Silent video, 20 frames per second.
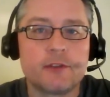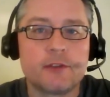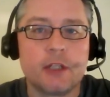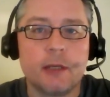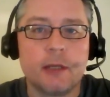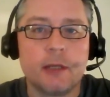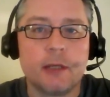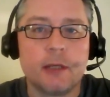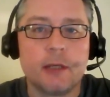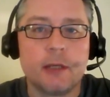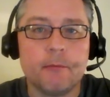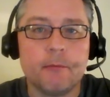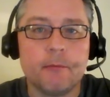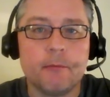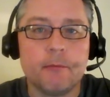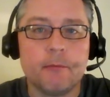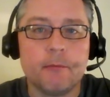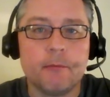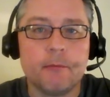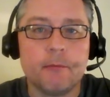I've said
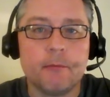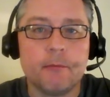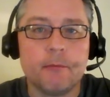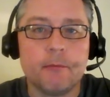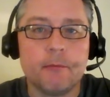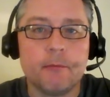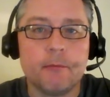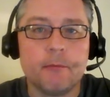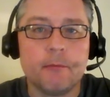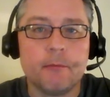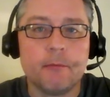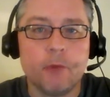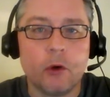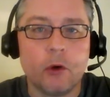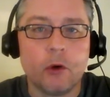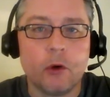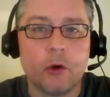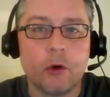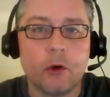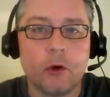
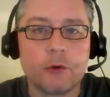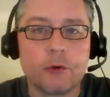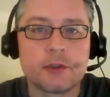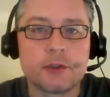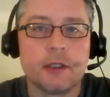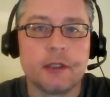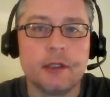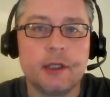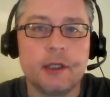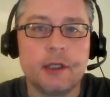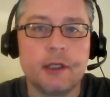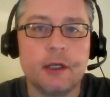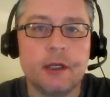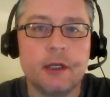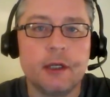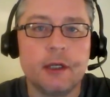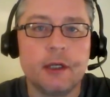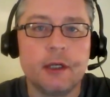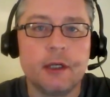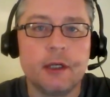most of the
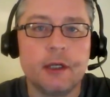year